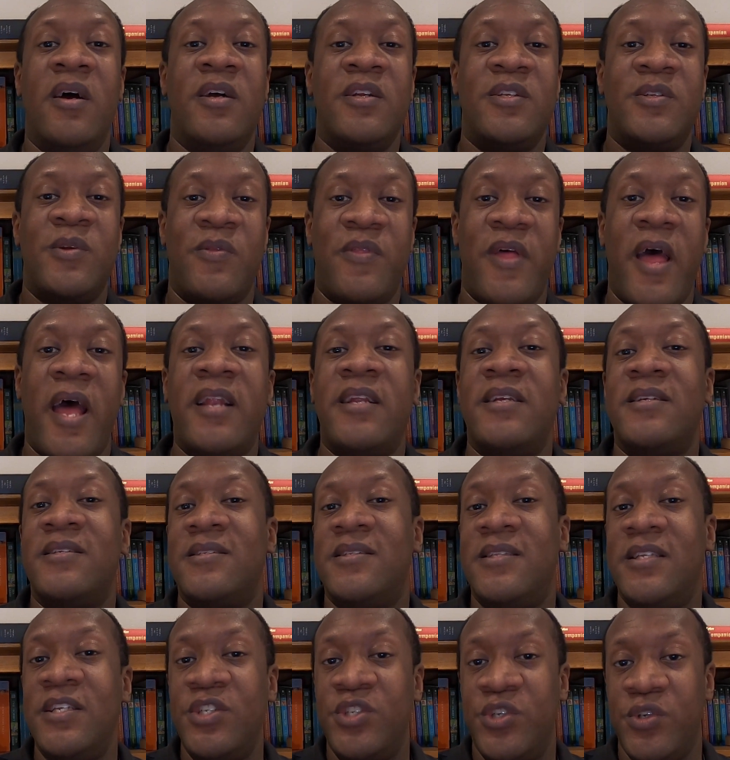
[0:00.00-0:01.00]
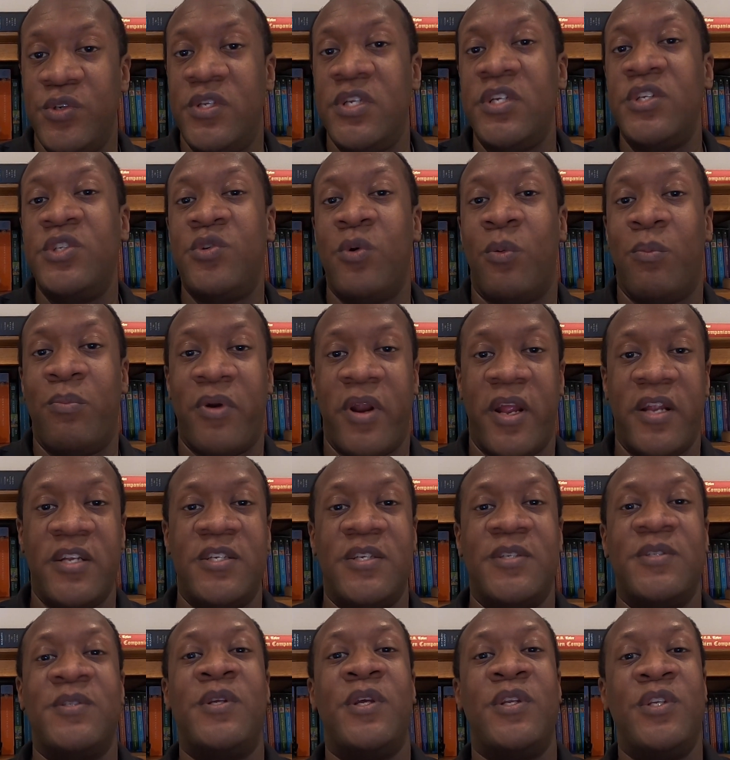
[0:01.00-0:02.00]
So that is the judicial
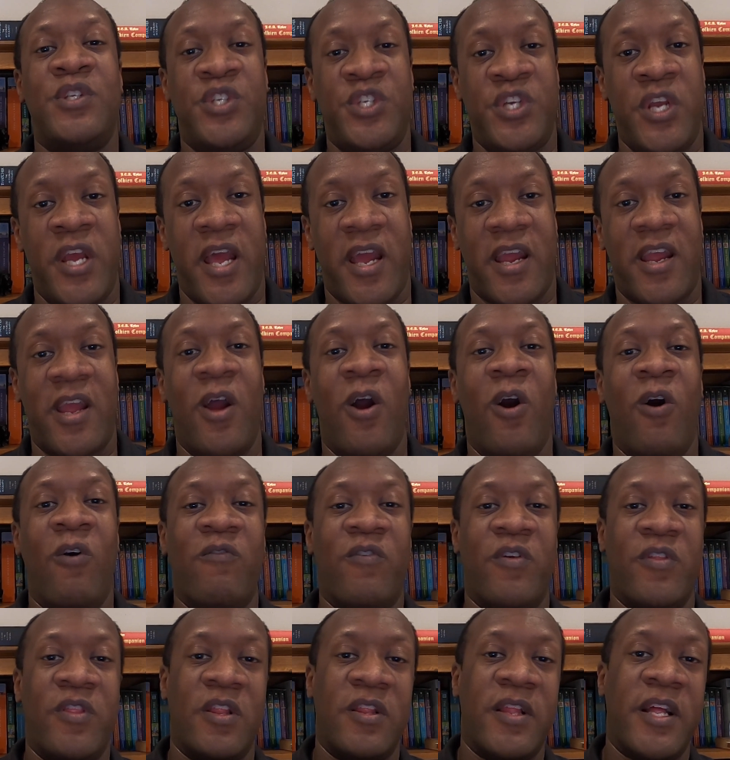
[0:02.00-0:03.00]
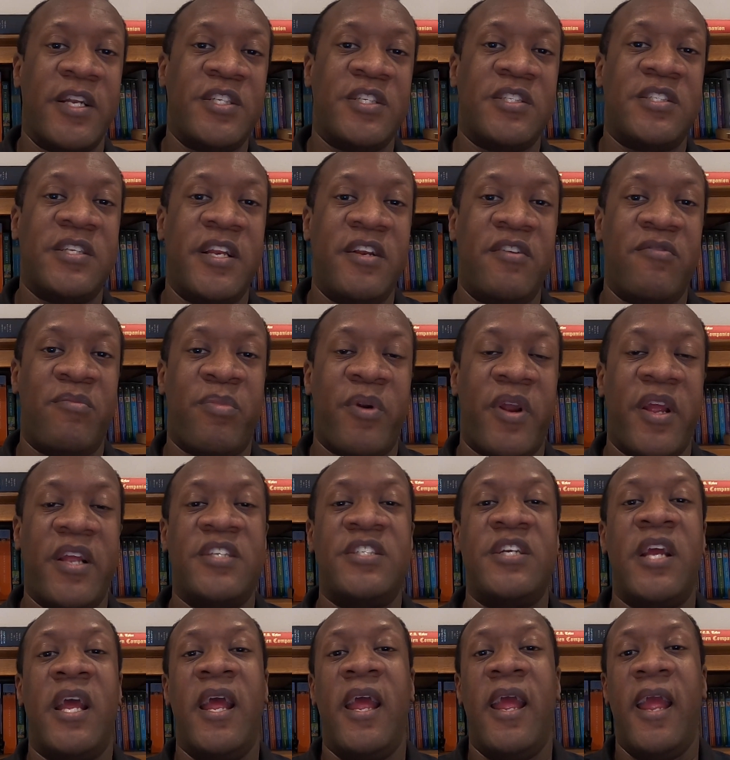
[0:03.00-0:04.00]
branch's check over the legislative
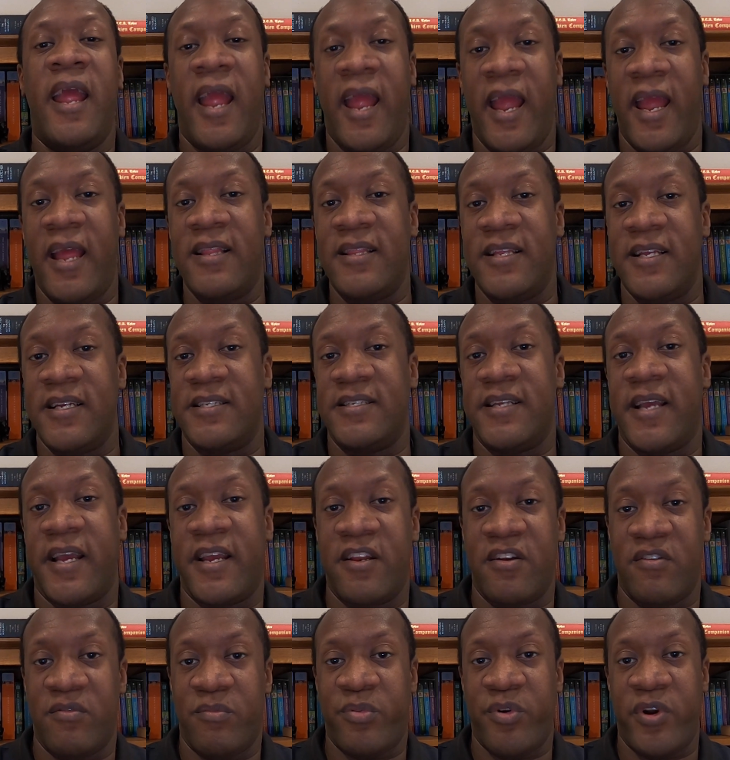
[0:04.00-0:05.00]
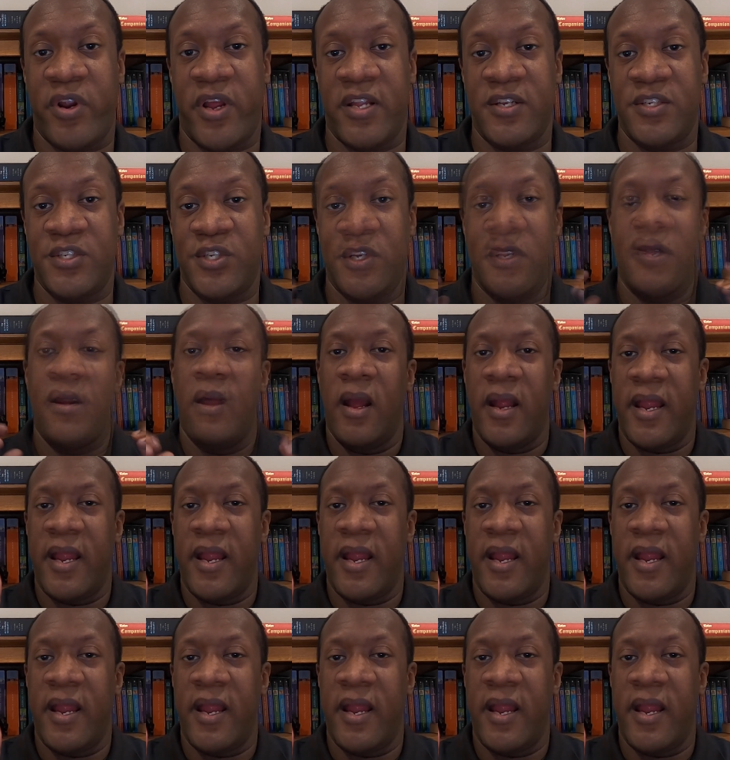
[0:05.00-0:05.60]
branch and the executive branch.